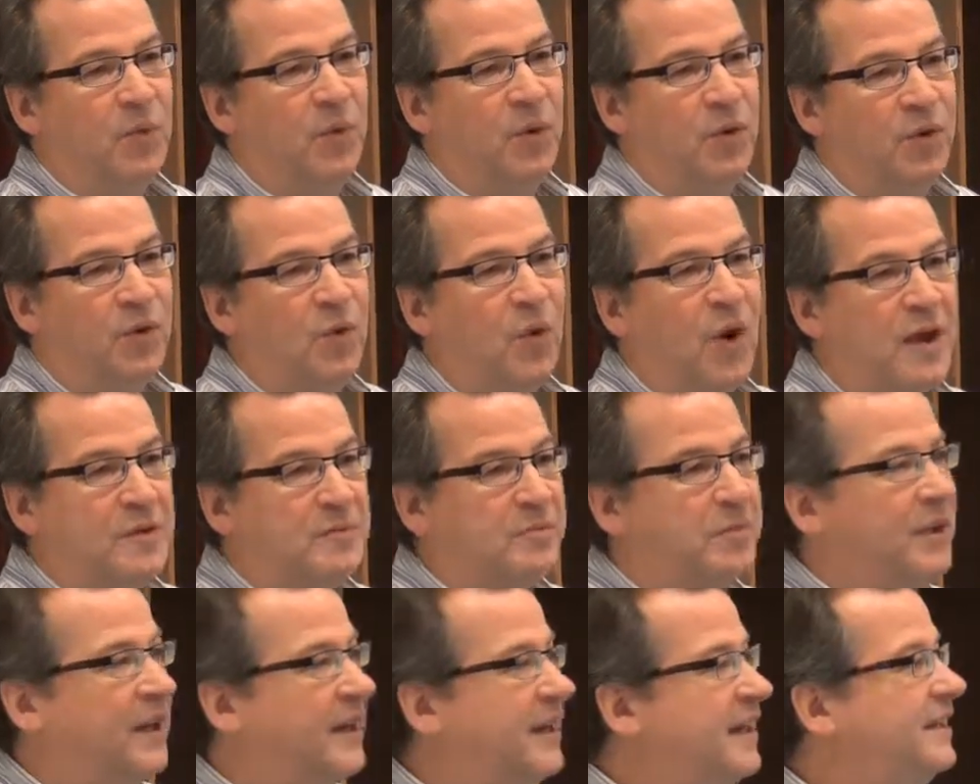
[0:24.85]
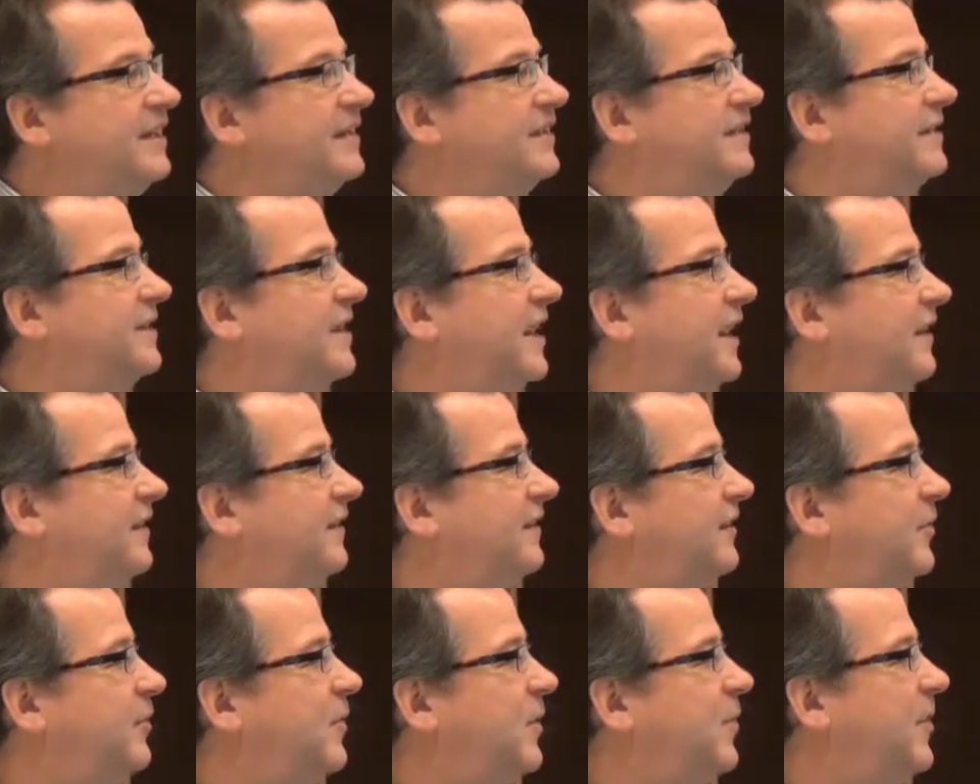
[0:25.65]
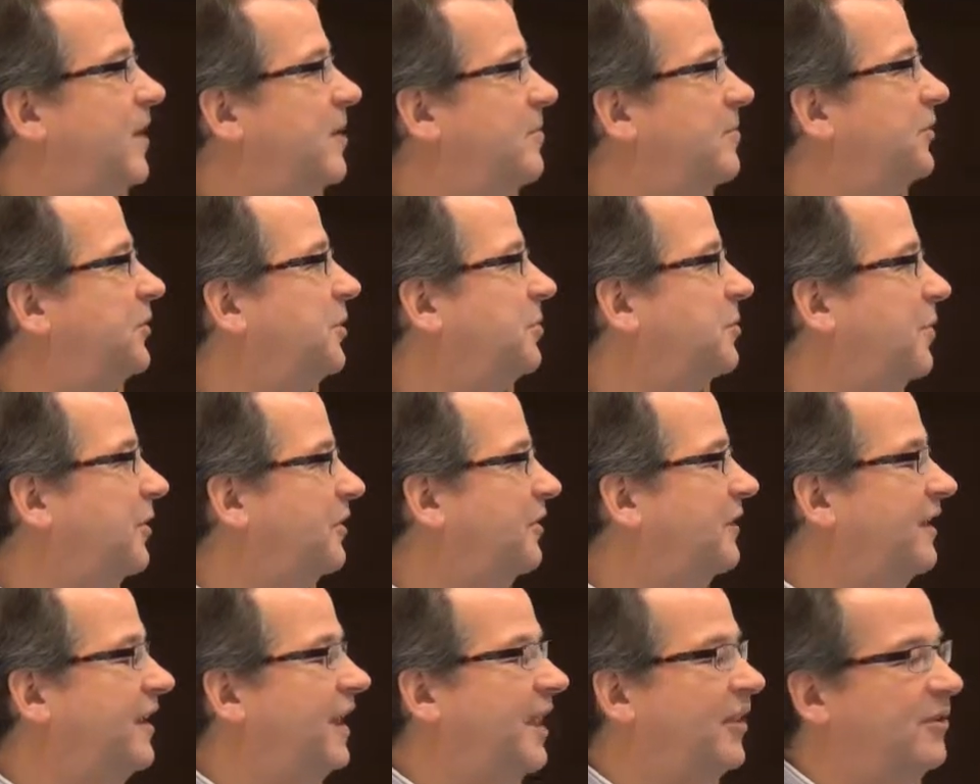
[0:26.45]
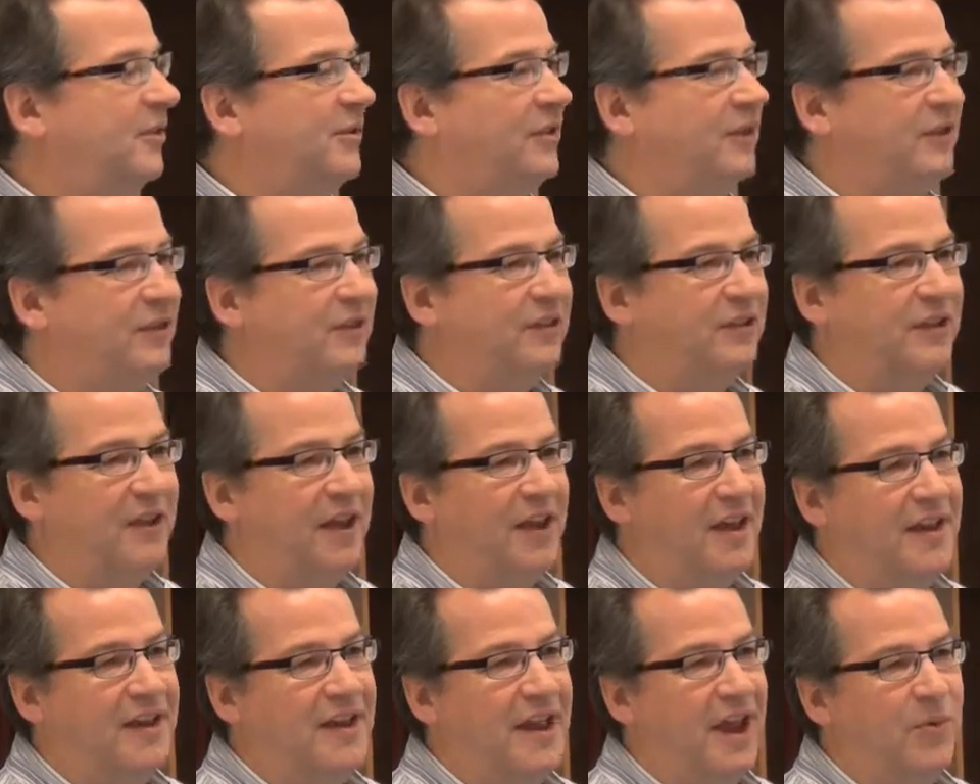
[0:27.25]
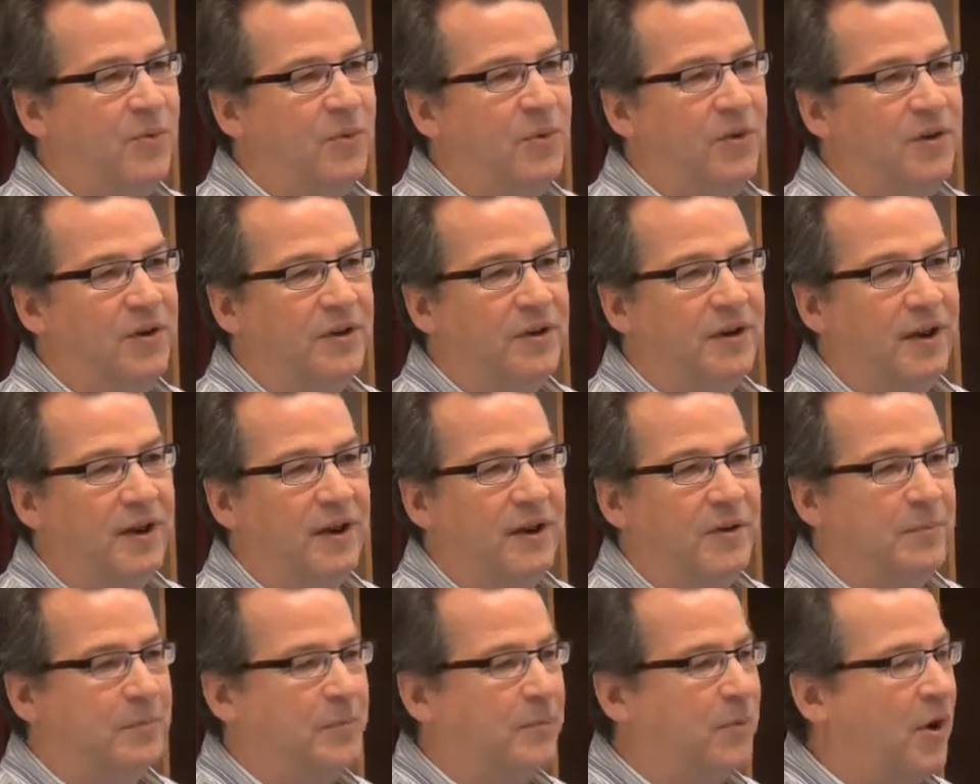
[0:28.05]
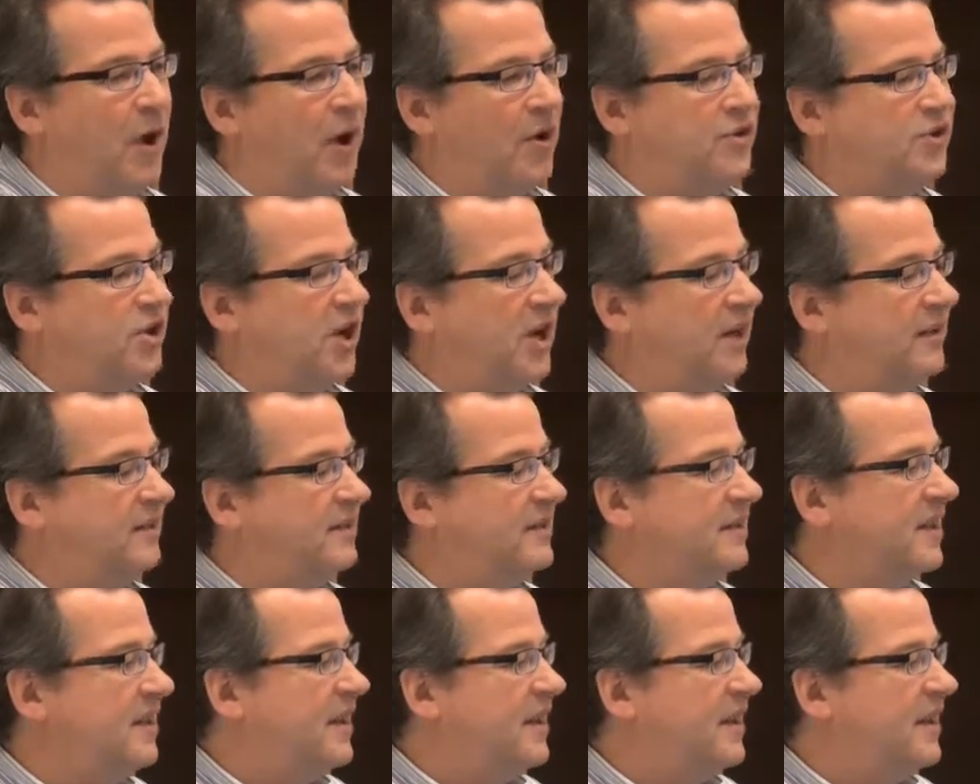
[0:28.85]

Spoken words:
we're quite pleased that we were able to put together this network project,